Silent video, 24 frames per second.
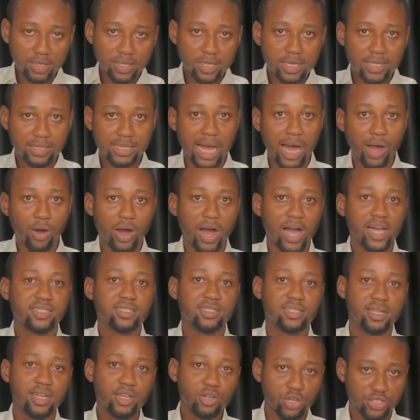Now,
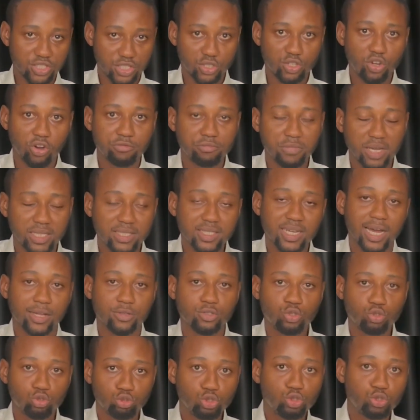as the Lagos State government
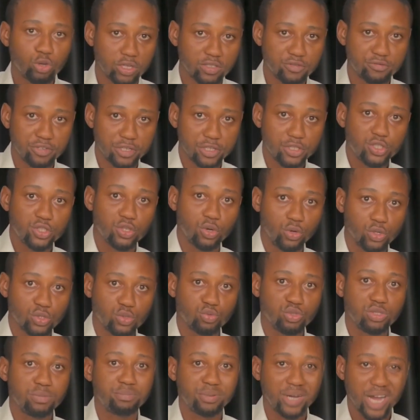can do joint ventures with